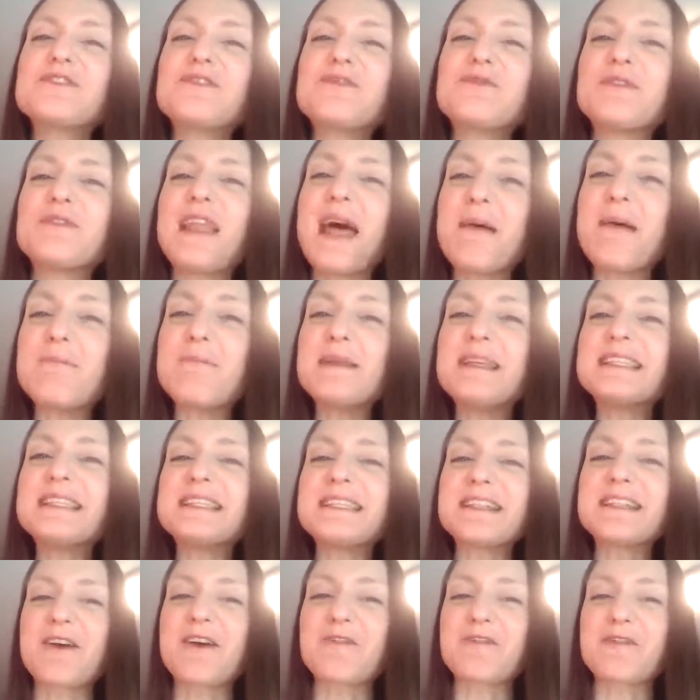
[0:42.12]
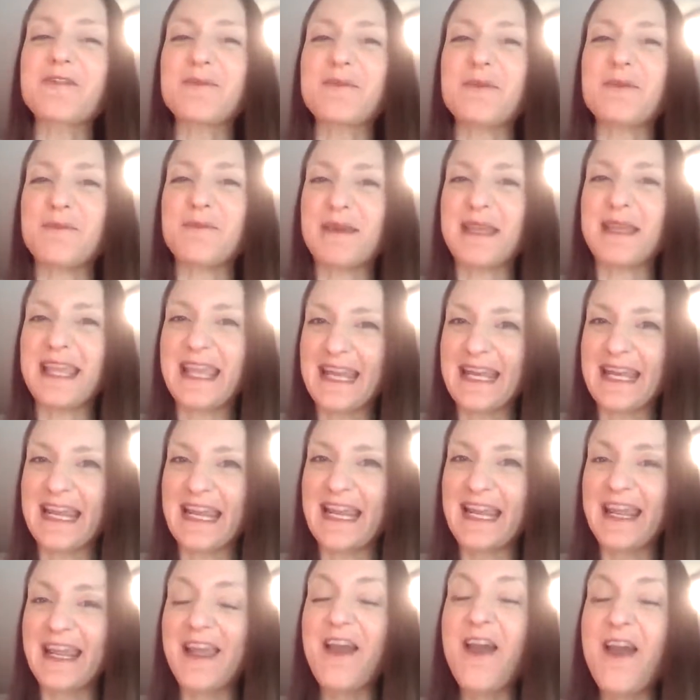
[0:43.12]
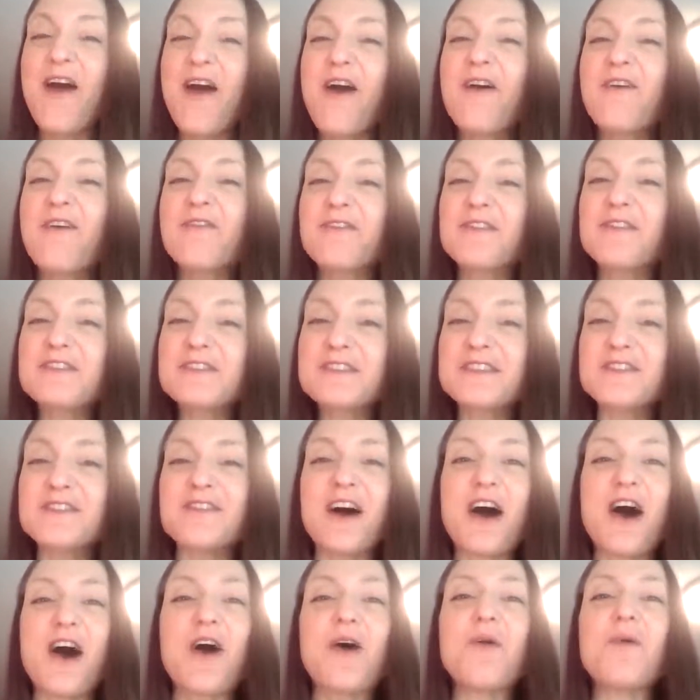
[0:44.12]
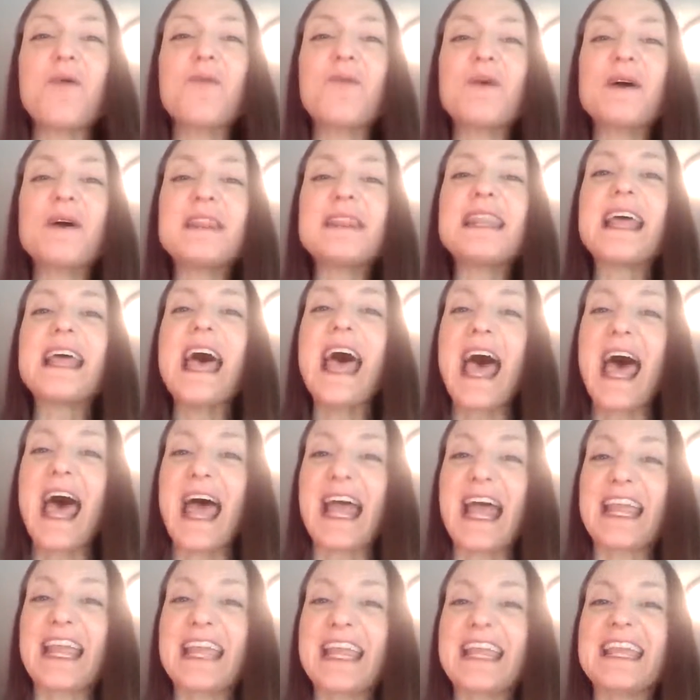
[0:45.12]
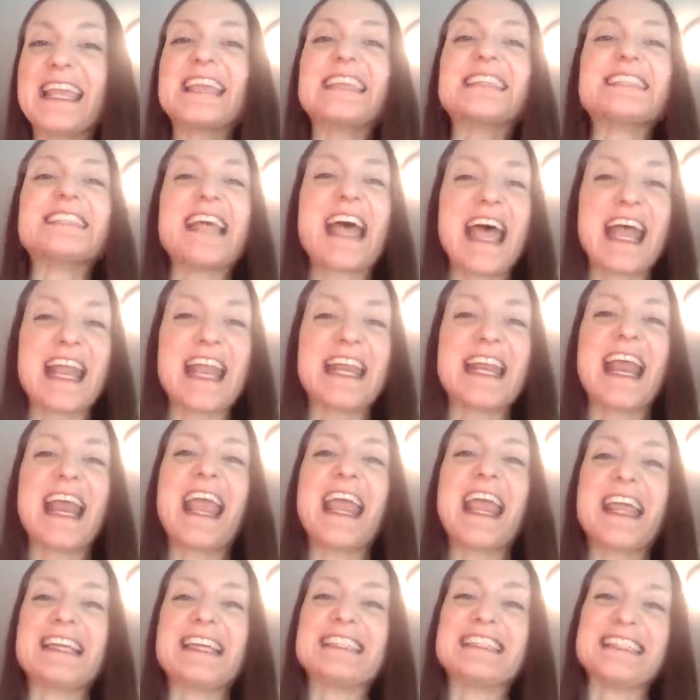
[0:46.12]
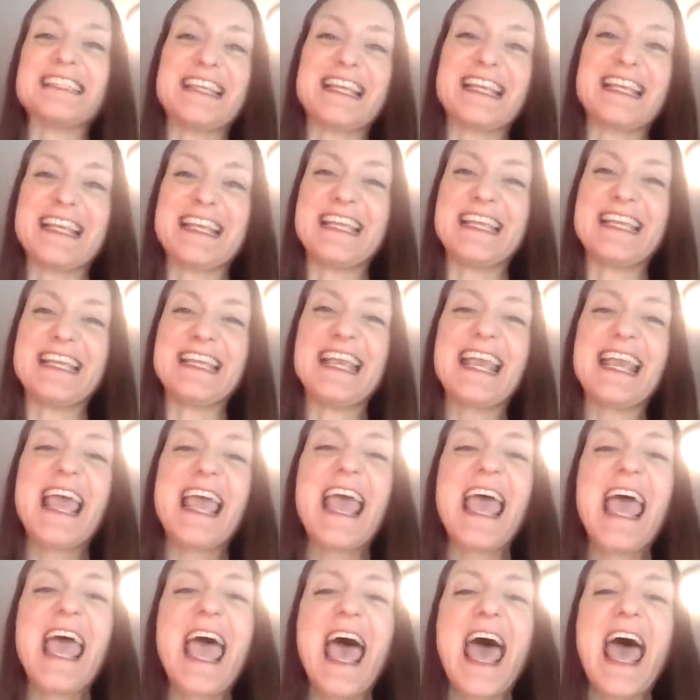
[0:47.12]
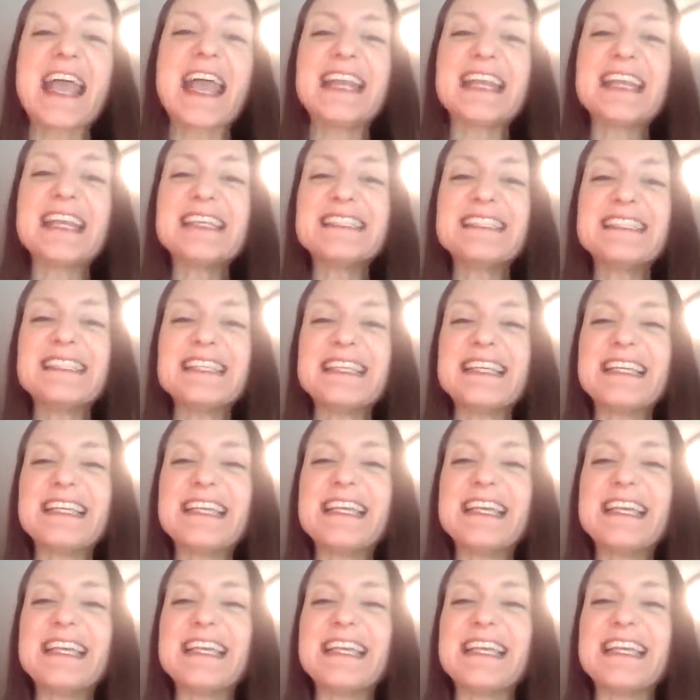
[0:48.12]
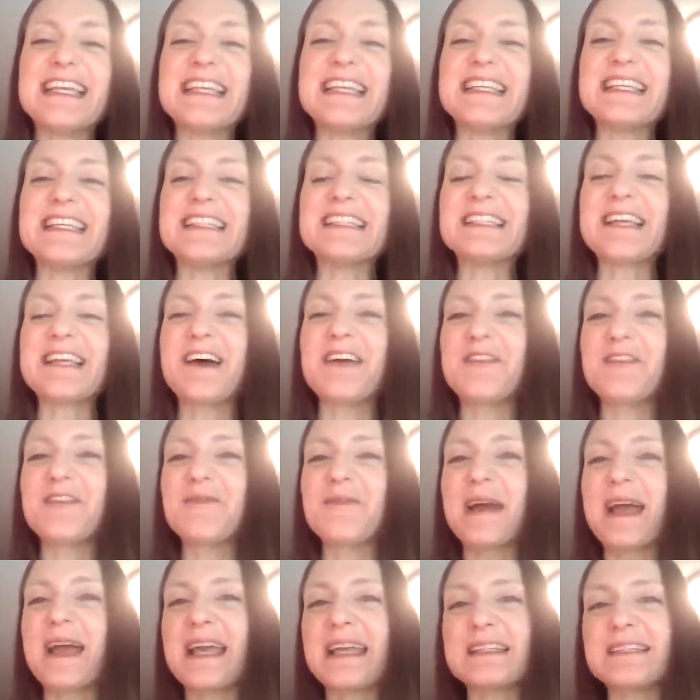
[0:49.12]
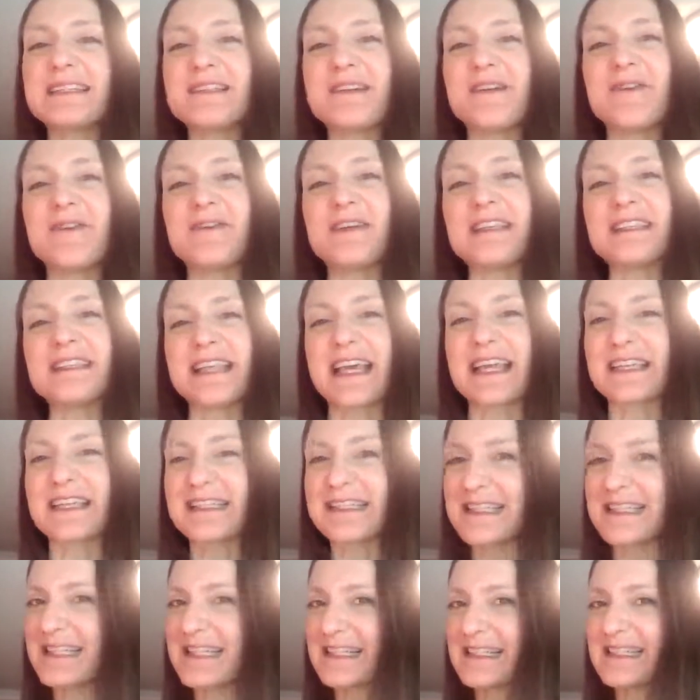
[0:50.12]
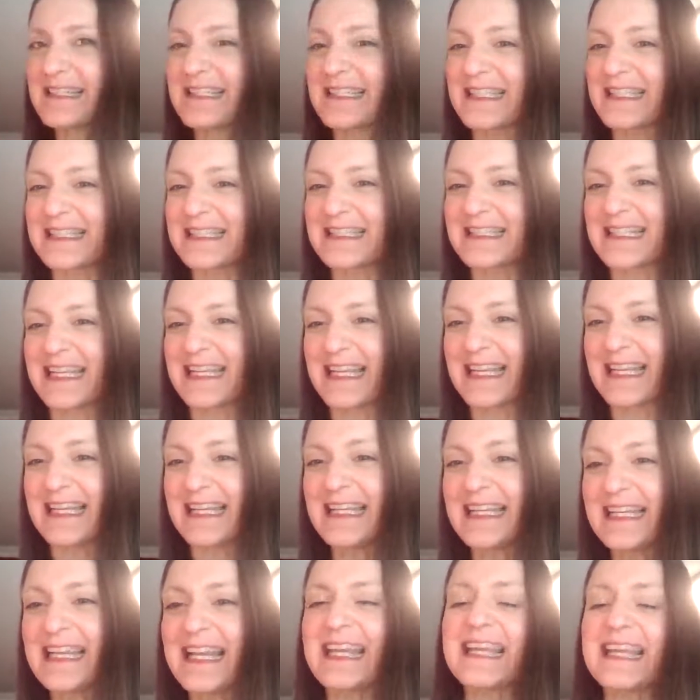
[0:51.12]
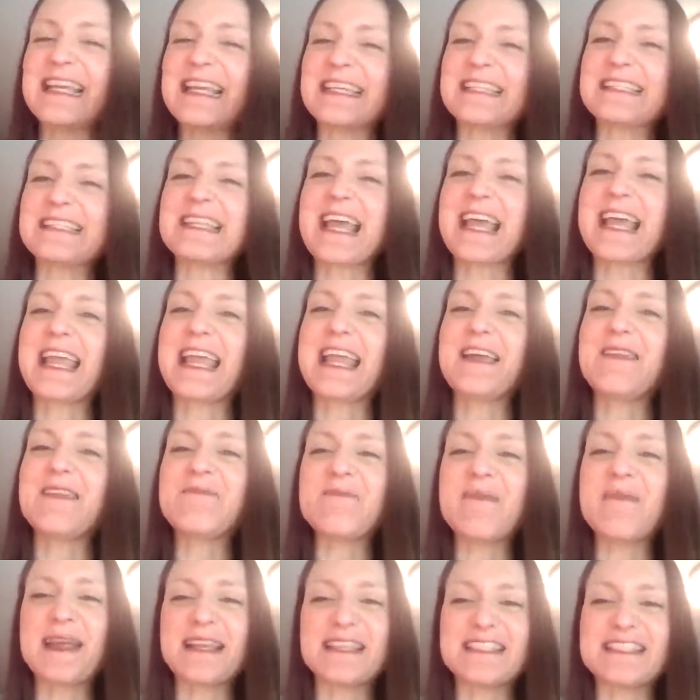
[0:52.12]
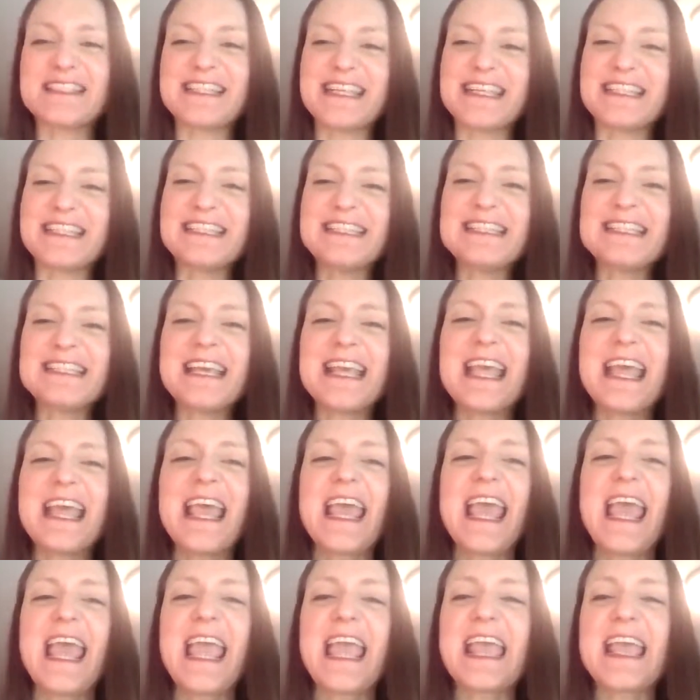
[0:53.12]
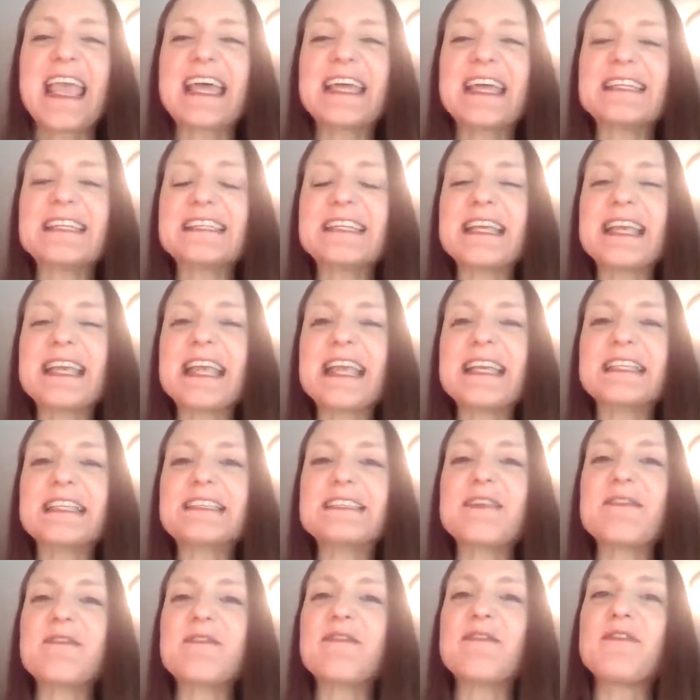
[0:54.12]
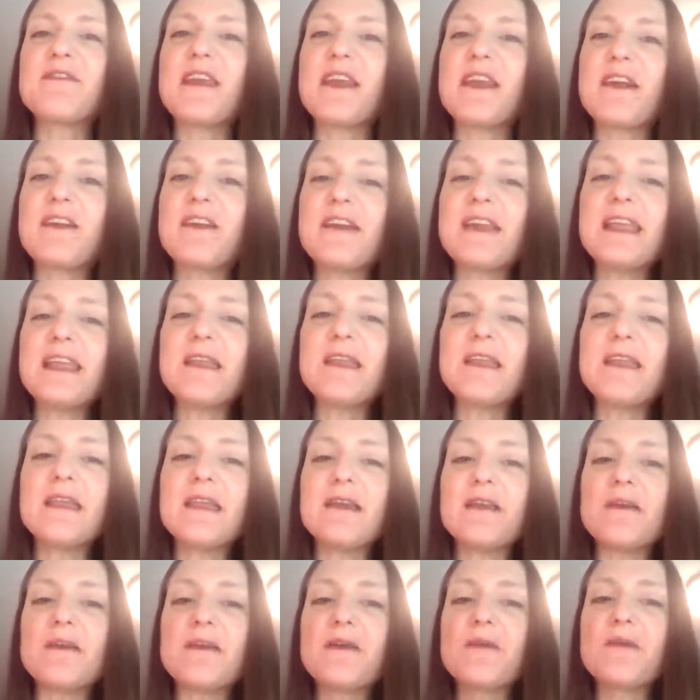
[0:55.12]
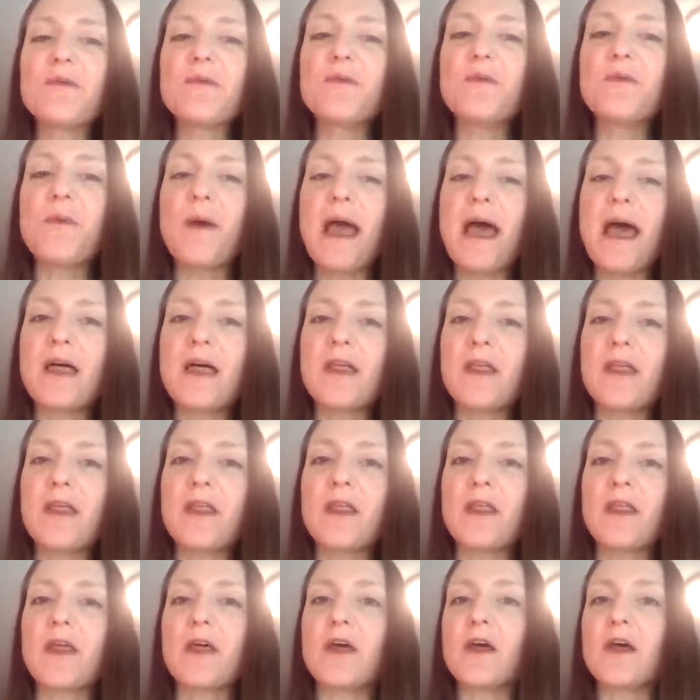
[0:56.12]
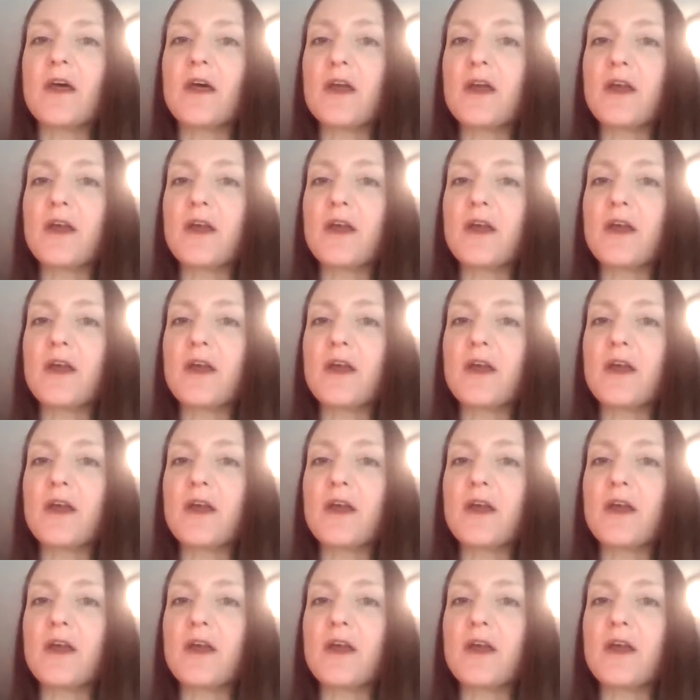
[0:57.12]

So let me start from the beginning. First of all, what the heck is NAC? NAC is otherwise known as N-acetylcysteine, as I had mentioned, and it's very well